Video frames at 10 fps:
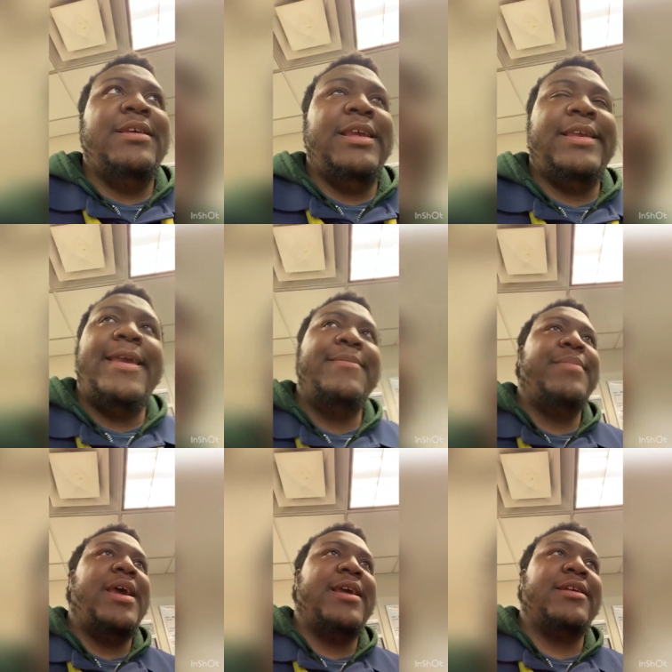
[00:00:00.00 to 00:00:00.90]
It came
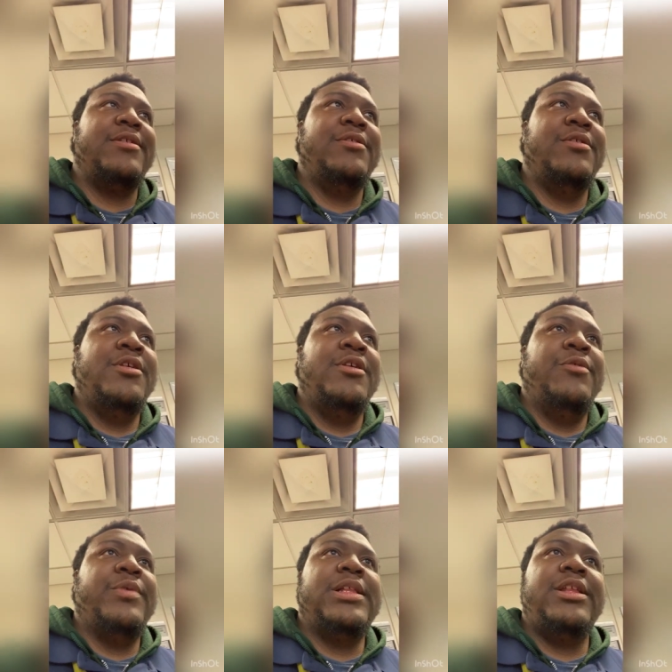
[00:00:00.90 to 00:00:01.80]
back.
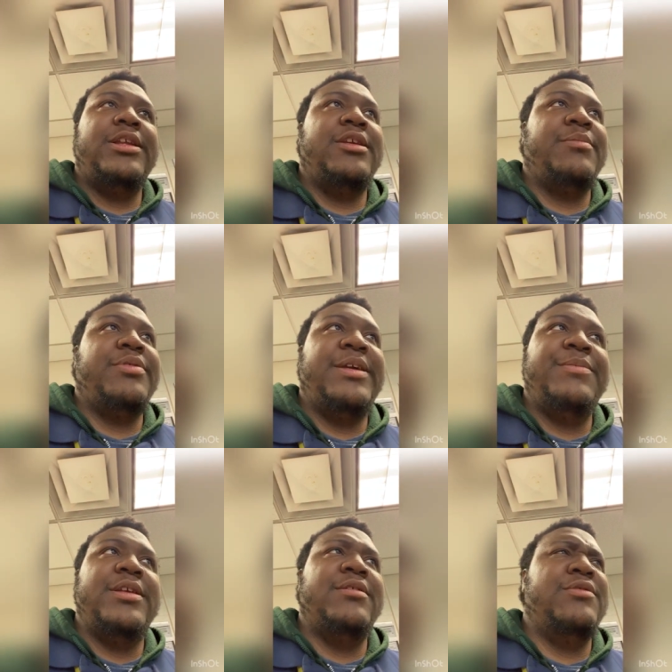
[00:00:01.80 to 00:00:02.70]
We cleaned it, prepped
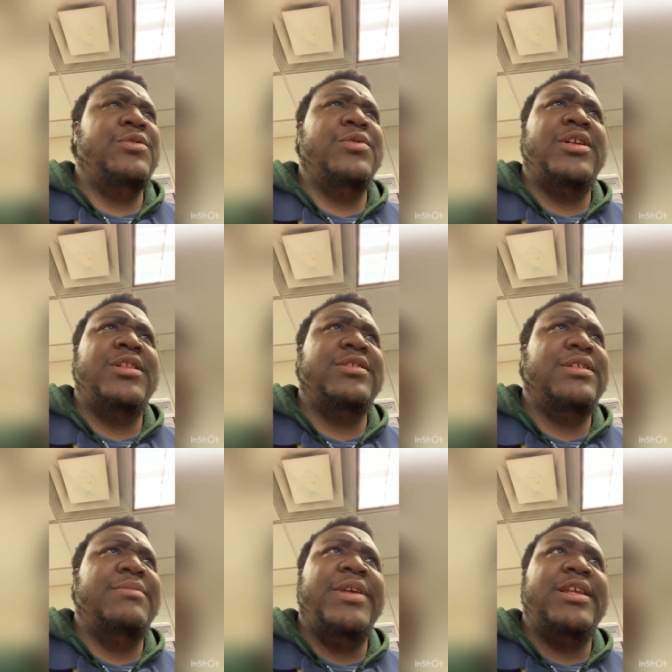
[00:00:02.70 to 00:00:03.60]
it, do it all of
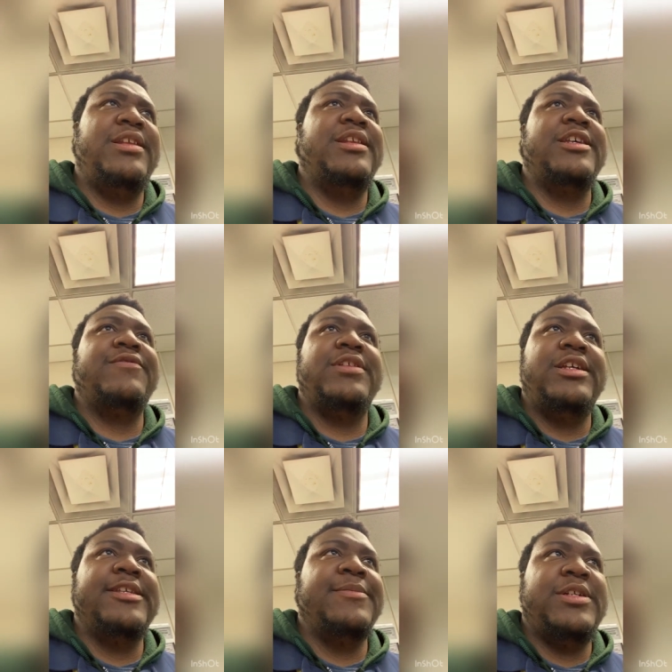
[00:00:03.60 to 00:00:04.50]
it, making it nice for the
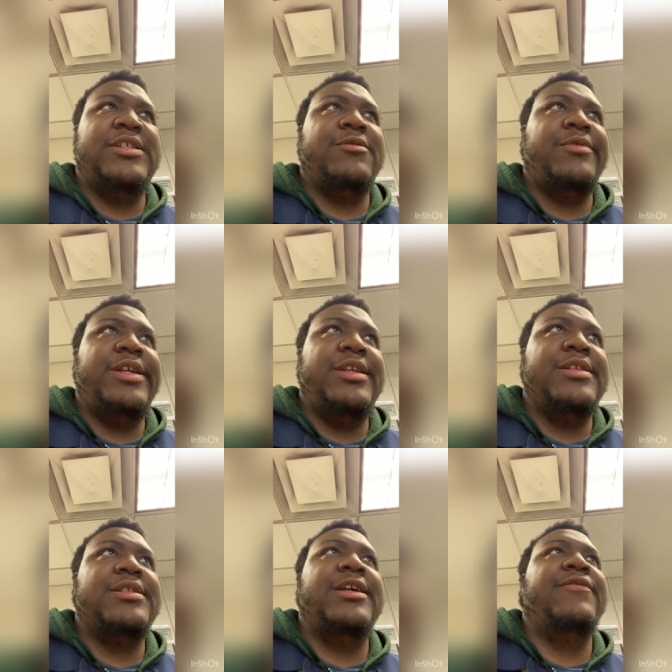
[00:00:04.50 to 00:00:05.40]
customer because they're waiting and
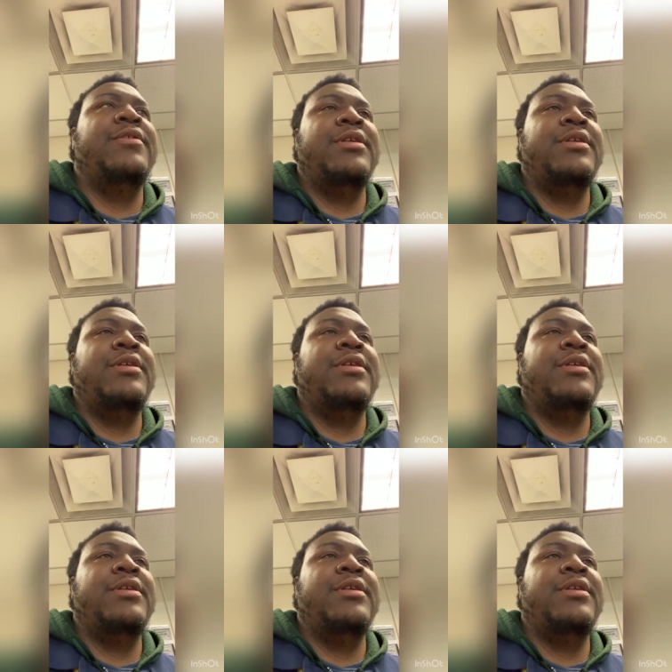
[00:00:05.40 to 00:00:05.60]
stuff.